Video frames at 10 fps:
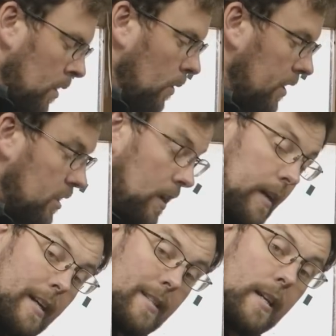which,
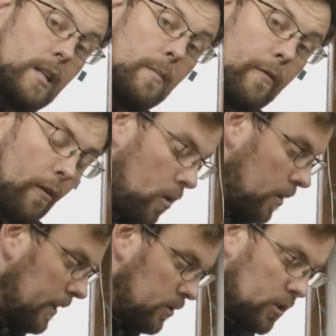like I said to you
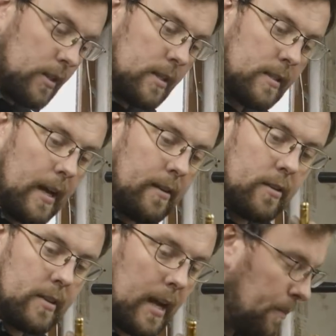before, is just a
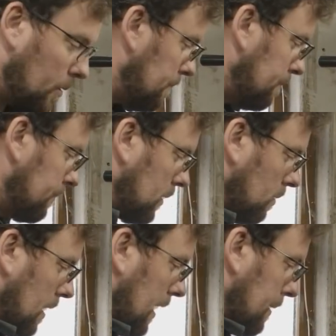standard taper.
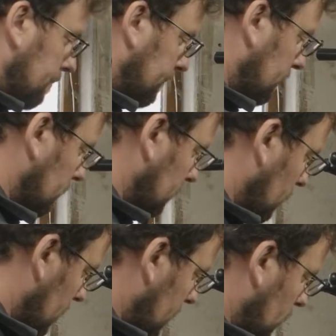Okay,
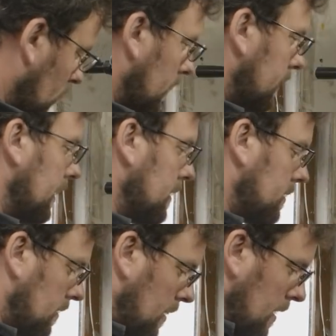we'll do one of
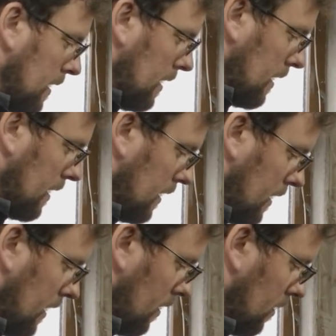these
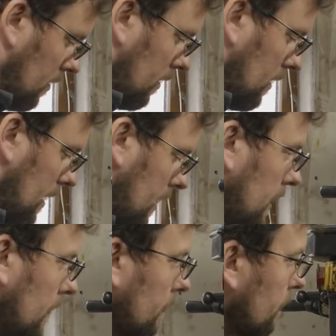here
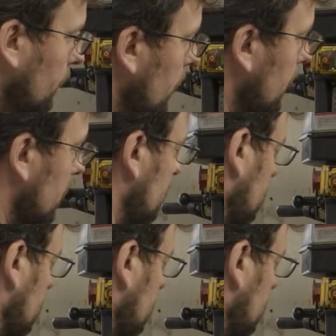for you